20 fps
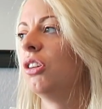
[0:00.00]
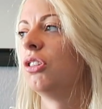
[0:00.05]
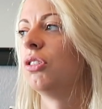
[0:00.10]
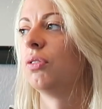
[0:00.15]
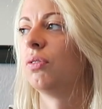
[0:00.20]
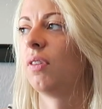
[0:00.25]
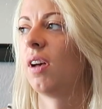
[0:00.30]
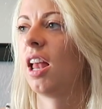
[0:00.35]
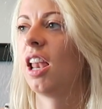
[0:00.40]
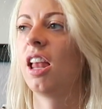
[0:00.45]

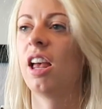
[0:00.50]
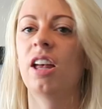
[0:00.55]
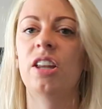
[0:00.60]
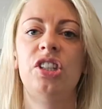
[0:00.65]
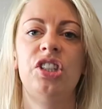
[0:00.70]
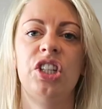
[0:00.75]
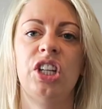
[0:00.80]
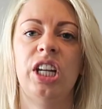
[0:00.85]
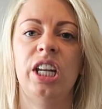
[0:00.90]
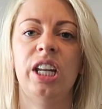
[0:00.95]

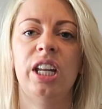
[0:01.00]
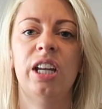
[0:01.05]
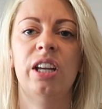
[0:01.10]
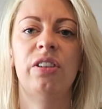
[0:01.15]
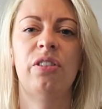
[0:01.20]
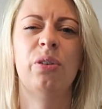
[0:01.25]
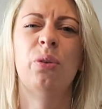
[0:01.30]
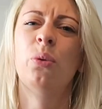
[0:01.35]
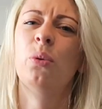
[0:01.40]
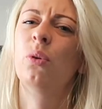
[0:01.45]
Juvela,
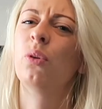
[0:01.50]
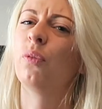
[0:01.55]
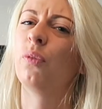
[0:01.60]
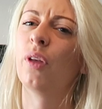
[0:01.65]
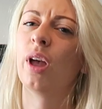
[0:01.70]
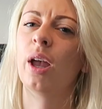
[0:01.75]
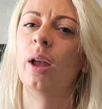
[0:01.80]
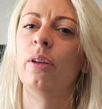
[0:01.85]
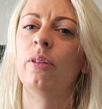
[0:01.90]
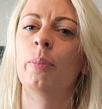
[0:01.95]
Genius, all of
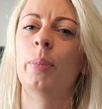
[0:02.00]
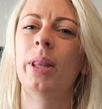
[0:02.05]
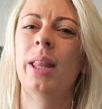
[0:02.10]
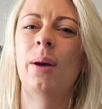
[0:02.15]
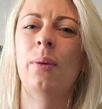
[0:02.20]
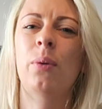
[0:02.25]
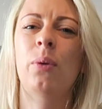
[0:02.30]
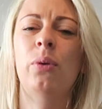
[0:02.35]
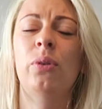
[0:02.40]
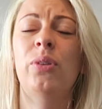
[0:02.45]
those. But
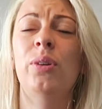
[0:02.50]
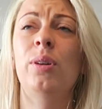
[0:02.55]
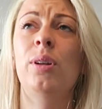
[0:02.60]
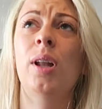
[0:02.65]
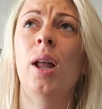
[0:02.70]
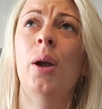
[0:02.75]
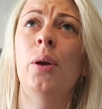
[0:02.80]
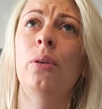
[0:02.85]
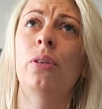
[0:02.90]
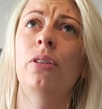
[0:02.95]
there were also
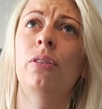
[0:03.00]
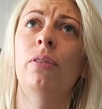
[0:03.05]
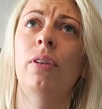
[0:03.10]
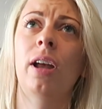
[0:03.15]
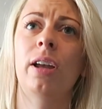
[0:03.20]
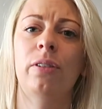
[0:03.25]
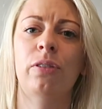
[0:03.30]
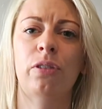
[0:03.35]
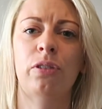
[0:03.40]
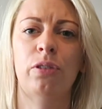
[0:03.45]
loads of
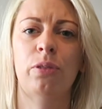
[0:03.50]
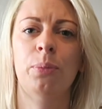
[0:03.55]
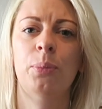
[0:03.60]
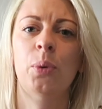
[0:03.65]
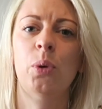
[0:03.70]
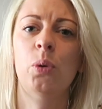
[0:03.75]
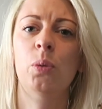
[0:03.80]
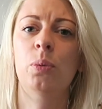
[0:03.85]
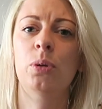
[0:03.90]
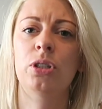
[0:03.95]
like
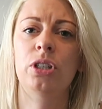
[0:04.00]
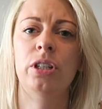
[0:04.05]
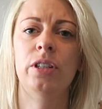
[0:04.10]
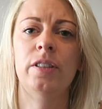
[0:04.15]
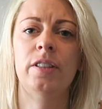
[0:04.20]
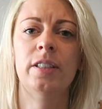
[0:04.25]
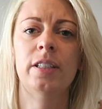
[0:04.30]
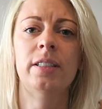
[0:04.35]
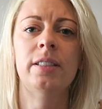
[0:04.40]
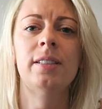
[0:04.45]
small
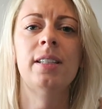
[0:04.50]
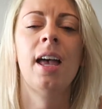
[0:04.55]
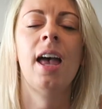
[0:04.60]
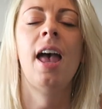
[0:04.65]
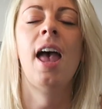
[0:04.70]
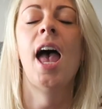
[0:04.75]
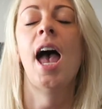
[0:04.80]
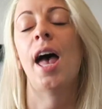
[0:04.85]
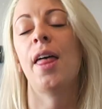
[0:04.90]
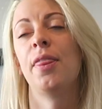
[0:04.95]
producers
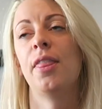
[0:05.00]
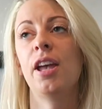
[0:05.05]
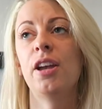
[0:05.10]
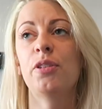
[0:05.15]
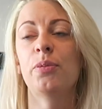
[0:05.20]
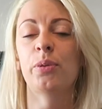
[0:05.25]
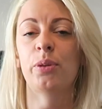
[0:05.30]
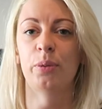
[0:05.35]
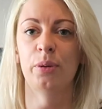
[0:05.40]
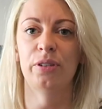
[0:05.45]
and
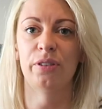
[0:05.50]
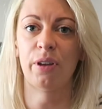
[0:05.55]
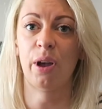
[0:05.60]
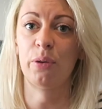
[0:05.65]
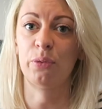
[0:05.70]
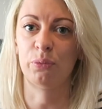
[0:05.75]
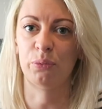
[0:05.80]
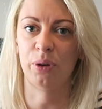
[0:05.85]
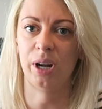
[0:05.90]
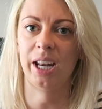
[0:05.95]
those were the ones that
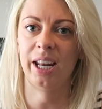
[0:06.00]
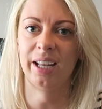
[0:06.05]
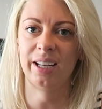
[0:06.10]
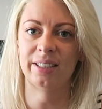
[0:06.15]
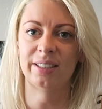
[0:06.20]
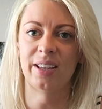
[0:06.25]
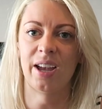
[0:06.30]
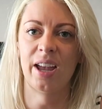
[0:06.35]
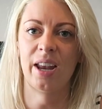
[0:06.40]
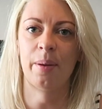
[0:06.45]
I was really
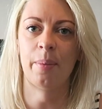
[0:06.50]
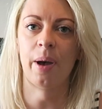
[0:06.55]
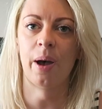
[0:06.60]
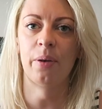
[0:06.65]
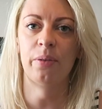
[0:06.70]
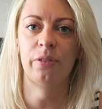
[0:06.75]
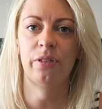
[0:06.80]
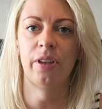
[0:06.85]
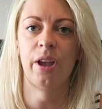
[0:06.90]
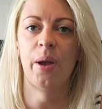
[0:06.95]
excited
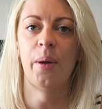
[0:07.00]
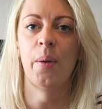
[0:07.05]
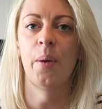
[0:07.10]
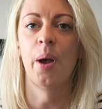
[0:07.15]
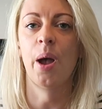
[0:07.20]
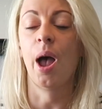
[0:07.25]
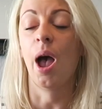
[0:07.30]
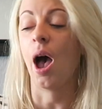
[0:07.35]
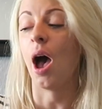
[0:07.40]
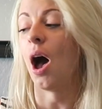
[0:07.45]
about.
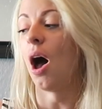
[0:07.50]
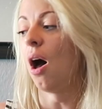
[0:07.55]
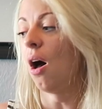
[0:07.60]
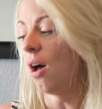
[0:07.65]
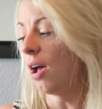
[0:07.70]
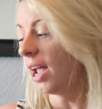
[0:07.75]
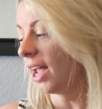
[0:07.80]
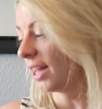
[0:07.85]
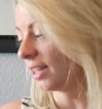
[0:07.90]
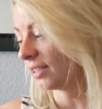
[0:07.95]
So
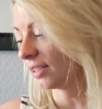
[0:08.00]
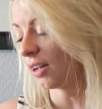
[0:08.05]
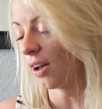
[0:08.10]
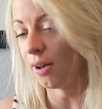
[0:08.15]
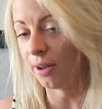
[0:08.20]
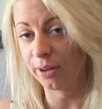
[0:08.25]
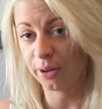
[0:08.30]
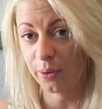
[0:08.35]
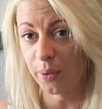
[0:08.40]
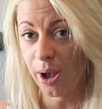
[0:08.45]
I had to
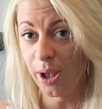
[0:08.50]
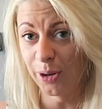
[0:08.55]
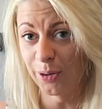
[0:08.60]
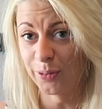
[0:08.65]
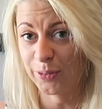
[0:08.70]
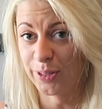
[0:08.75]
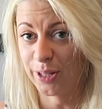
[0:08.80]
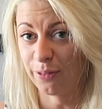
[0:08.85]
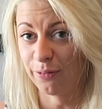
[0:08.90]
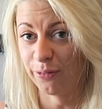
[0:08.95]
cart quite a
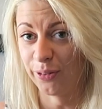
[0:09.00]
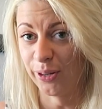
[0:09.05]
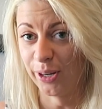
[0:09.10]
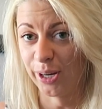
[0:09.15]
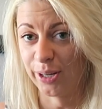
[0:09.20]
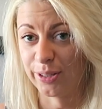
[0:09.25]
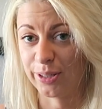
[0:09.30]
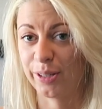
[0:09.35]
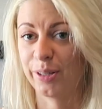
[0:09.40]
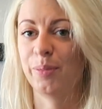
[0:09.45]
lot of stuff through
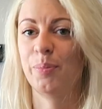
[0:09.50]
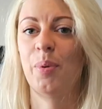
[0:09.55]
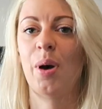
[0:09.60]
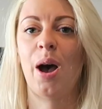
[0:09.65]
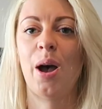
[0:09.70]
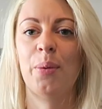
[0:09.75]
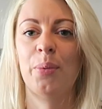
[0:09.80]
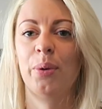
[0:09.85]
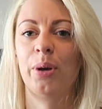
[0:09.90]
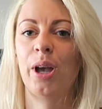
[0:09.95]
London but
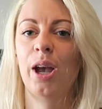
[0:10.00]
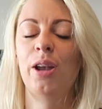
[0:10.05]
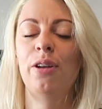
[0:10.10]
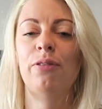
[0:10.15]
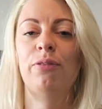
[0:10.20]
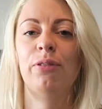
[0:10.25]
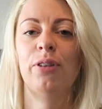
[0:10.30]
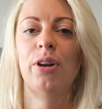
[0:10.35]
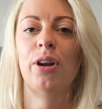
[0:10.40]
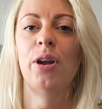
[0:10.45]
I will go
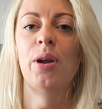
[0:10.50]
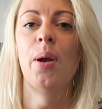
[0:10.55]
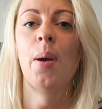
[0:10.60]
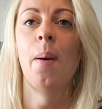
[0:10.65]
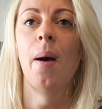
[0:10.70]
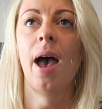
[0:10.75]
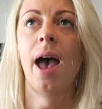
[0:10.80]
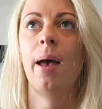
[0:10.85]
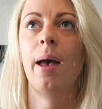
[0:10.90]
through